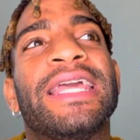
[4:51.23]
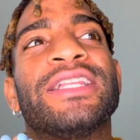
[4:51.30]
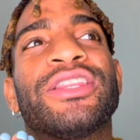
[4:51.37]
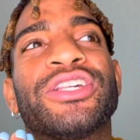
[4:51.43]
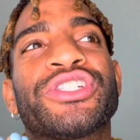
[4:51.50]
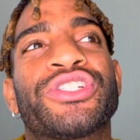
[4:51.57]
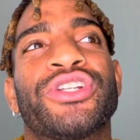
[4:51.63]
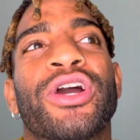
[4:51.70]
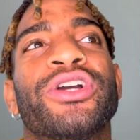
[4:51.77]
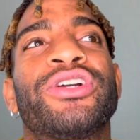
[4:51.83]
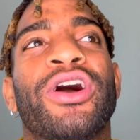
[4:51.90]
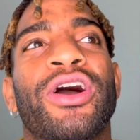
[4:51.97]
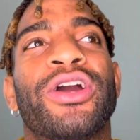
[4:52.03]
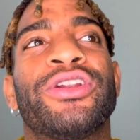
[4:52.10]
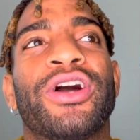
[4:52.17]
The Star
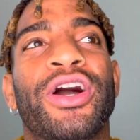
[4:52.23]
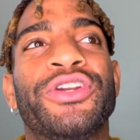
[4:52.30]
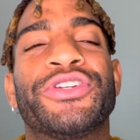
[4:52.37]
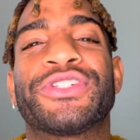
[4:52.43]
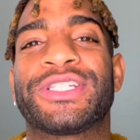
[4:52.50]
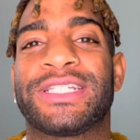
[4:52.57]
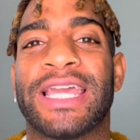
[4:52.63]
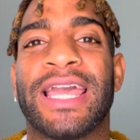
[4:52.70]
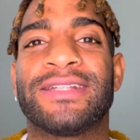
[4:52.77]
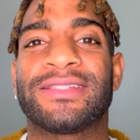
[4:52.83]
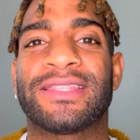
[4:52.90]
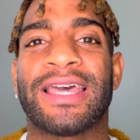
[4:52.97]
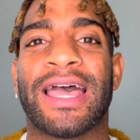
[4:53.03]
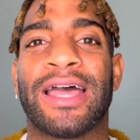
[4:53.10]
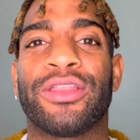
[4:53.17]
card
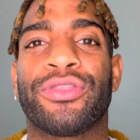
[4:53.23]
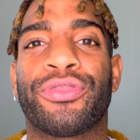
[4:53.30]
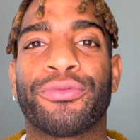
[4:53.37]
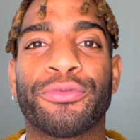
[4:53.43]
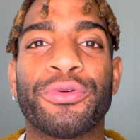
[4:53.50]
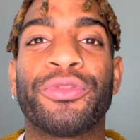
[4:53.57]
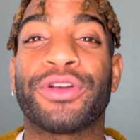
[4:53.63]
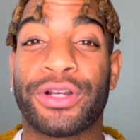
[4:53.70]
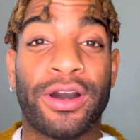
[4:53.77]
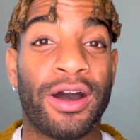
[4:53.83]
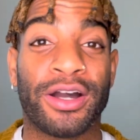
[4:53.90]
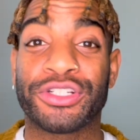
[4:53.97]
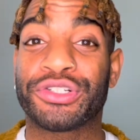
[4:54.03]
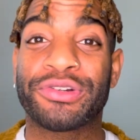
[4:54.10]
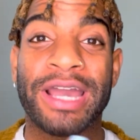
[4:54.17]
understands that through the
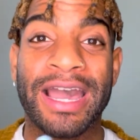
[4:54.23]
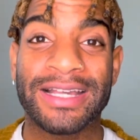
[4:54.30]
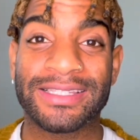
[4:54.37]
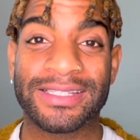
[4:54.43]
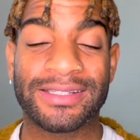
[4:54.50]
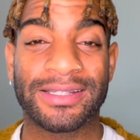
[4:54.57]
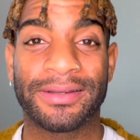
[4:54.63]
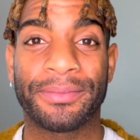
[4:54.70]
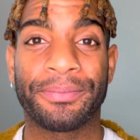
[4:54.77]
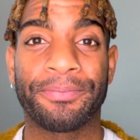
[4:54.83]
contrast,